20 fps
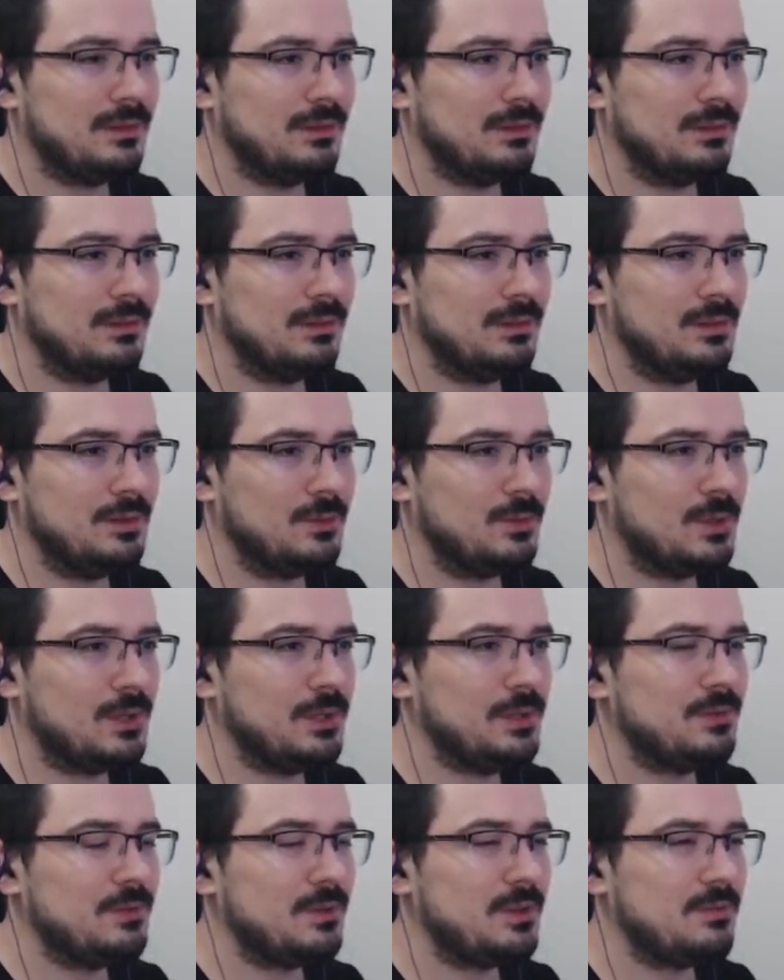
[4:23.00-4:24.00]
Yo,
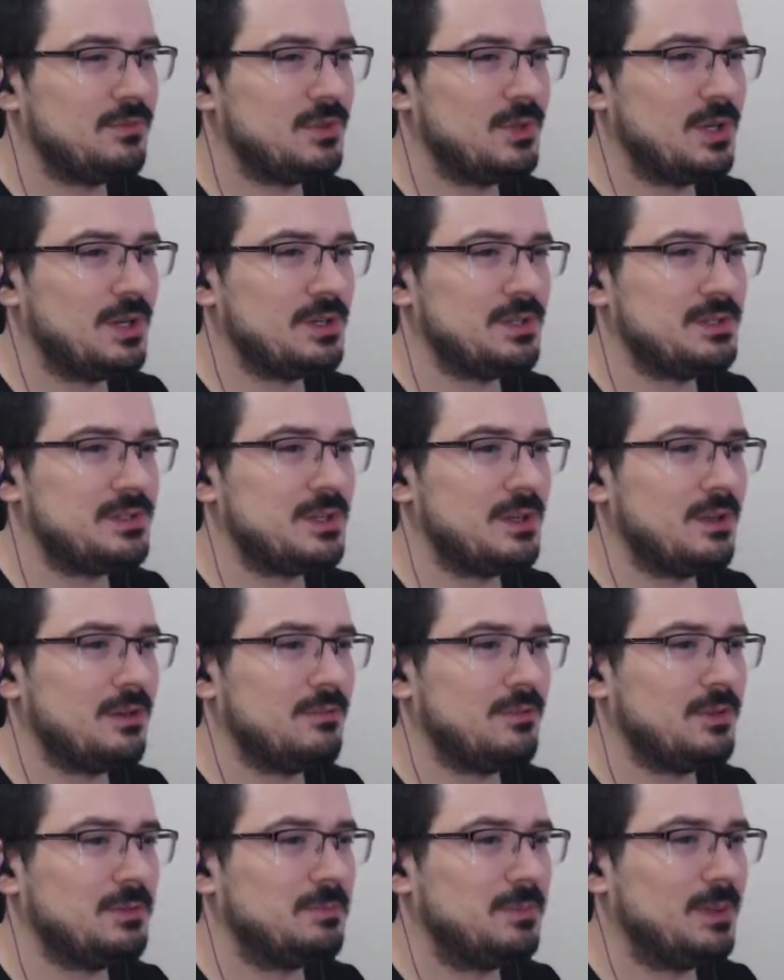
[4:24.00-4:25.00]
hey, have you guys
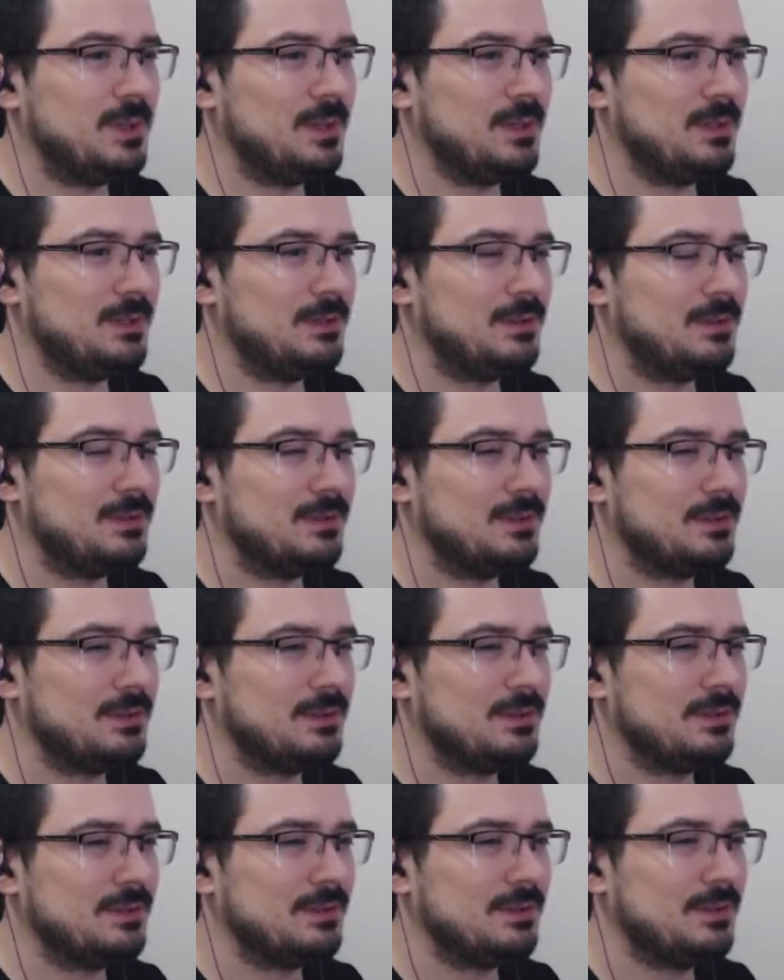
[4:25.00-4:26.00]
ever played...
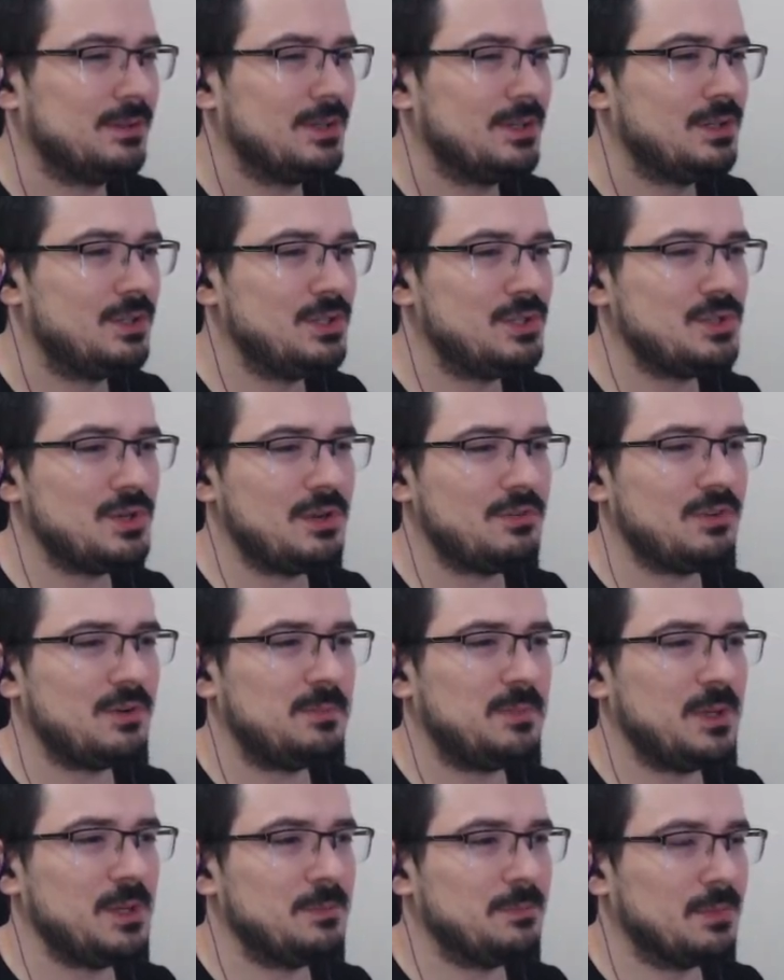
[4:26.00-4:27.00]
Did you ever
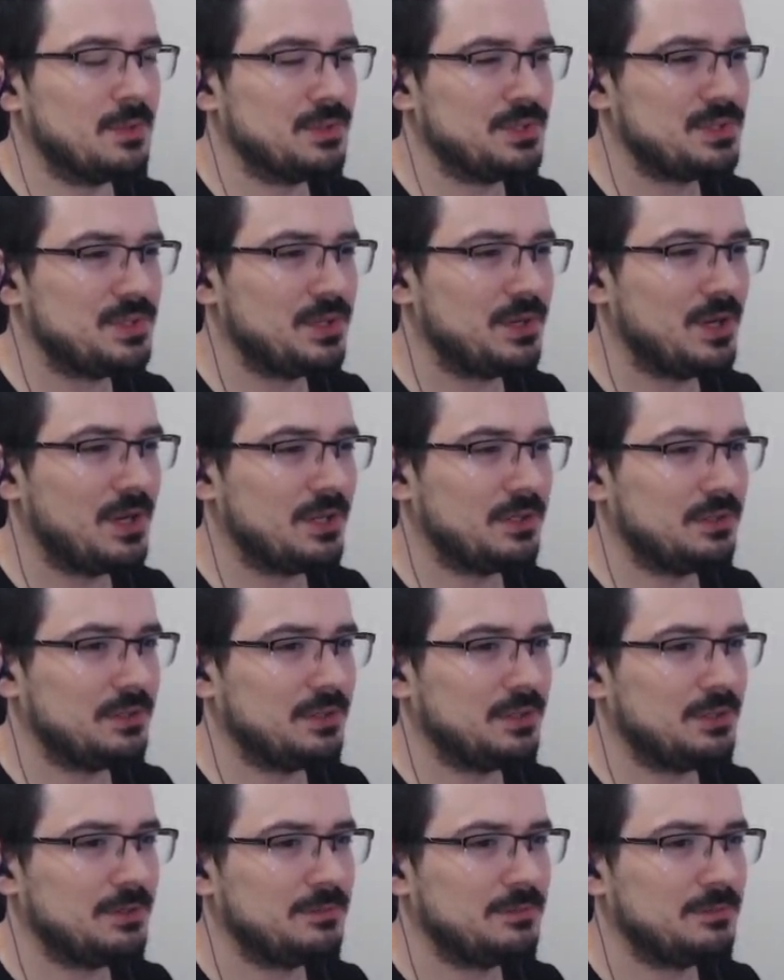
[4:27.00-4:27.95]
play Monster Hunter?